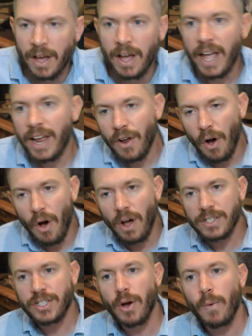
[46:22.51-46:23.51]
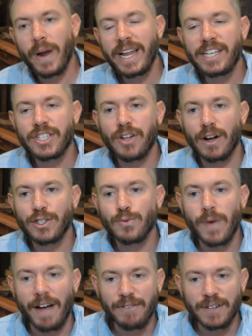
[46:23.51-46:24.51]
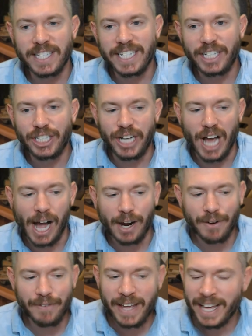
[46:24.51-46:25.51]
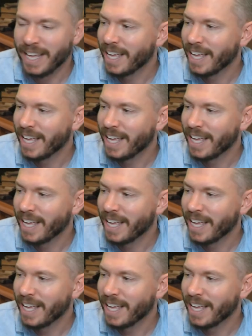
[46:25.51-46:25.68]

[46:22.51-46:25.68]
And also, when he starts referencing geography,